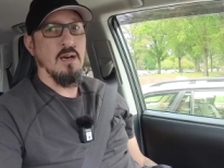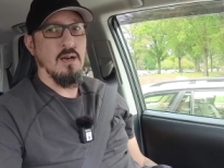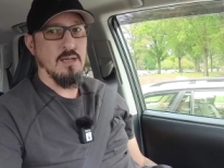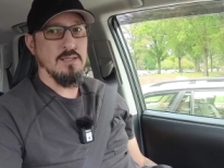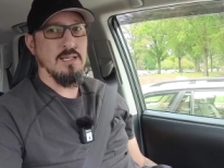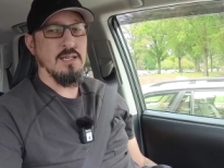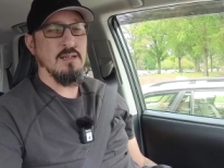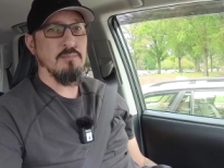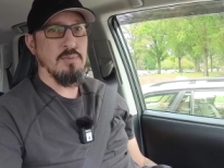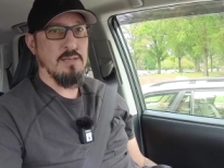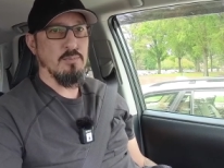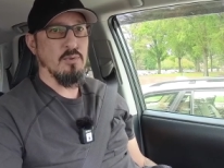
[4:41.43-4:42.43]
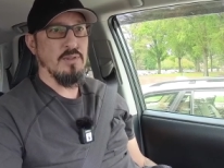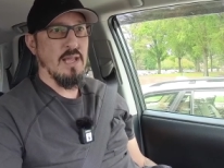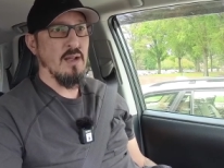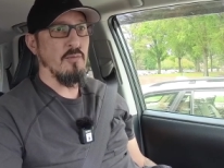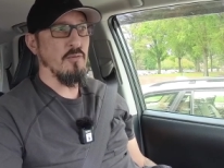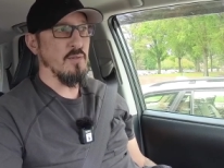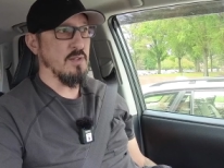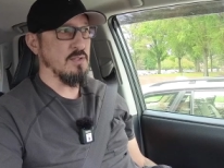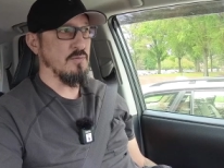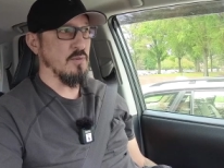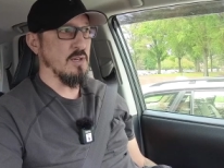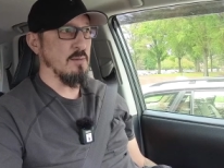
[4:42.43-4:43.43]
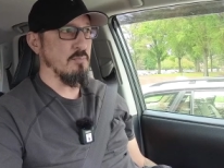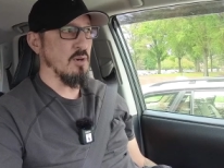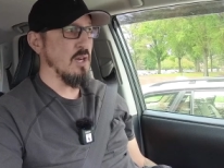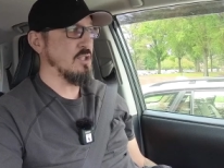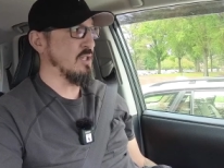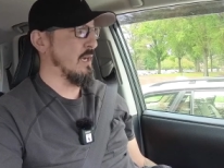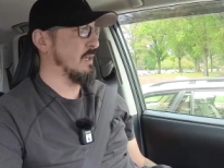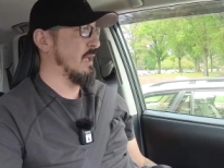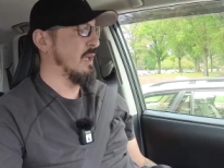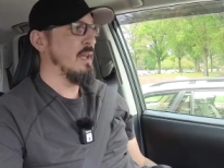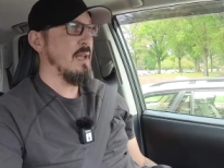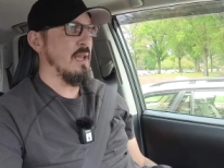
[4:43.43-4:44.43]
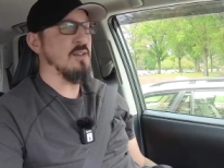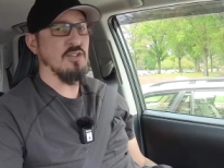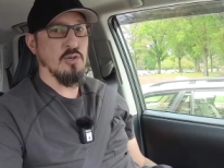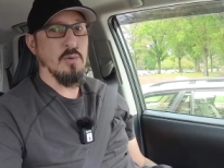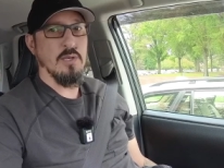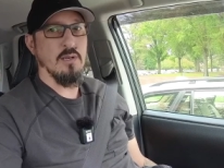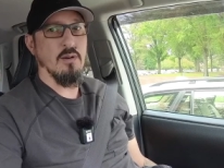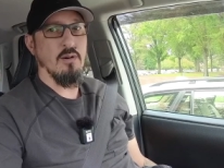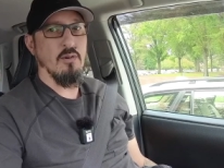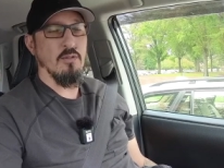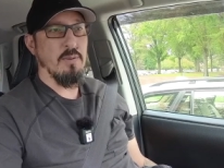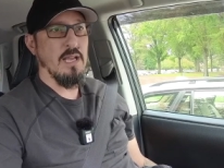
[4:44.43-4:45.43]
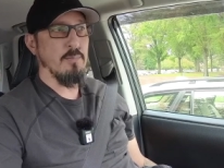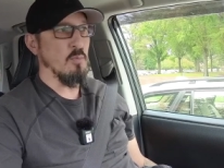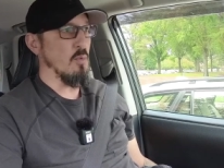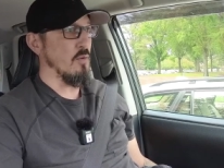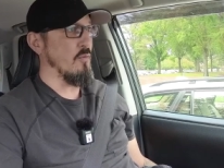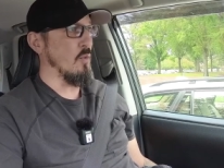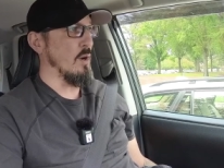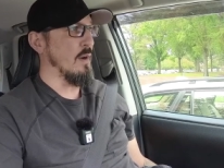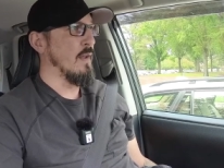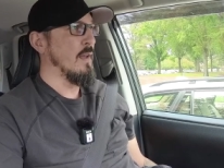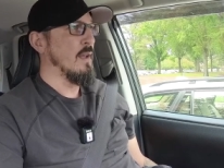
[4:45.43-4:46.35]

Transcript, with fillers: hunting people down for this freaking project and doing all the paperwork for it.